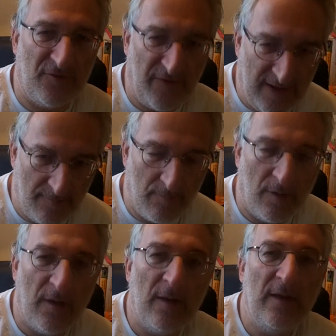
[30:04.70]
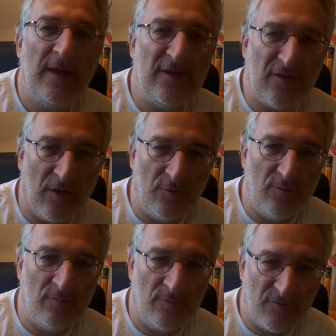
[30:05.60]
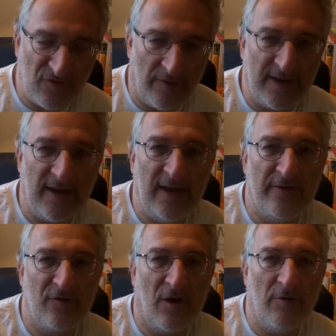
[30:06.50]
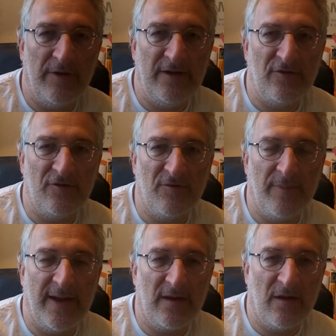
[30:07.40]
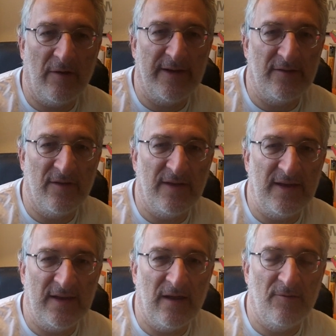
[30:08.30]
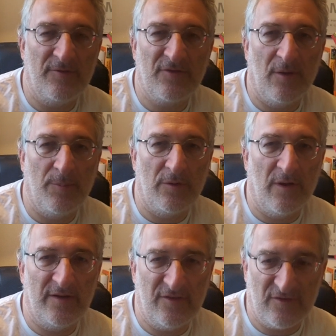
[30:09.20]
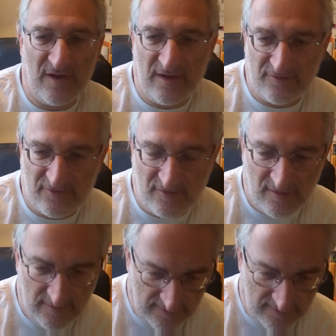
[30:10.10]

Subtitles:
of him, his own psyche, and the dark regions of mankind that, you know, a book like Disgust,